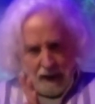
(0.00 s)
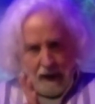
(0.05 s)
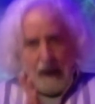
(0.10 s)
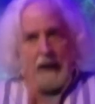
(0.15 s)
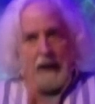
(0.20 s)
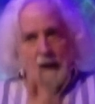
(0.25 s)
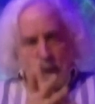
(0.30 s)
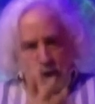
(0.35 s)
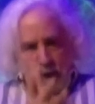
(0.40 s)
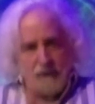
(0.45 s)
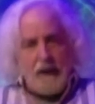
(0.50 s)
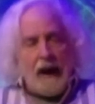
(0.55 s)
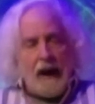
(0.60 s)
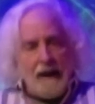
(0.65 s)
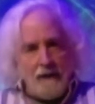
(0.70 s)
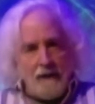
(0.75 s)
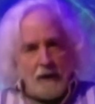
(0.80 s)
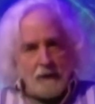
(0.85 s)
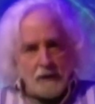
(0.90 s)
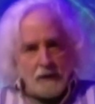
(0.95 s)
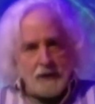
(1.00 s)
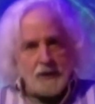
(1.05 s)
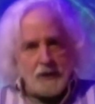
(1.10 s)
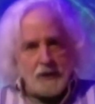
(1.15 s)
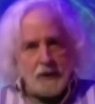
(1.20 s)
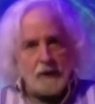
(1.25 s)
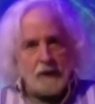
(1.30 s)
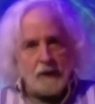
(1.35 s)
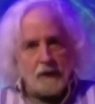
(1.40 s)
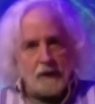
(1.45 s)
There were 500
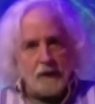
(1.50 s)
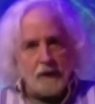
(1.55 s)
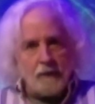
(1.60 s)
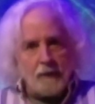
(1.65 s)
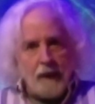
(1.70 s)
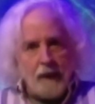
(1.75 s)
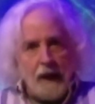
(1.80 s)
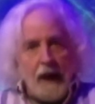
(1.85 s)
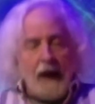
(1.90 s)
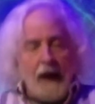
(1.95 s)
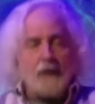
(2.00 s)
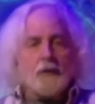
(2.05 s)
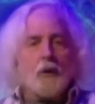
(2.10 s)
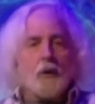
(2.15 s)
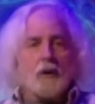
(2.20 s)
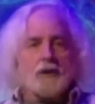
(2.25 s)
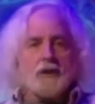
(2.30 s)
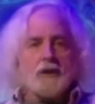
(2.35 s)
students. And of course,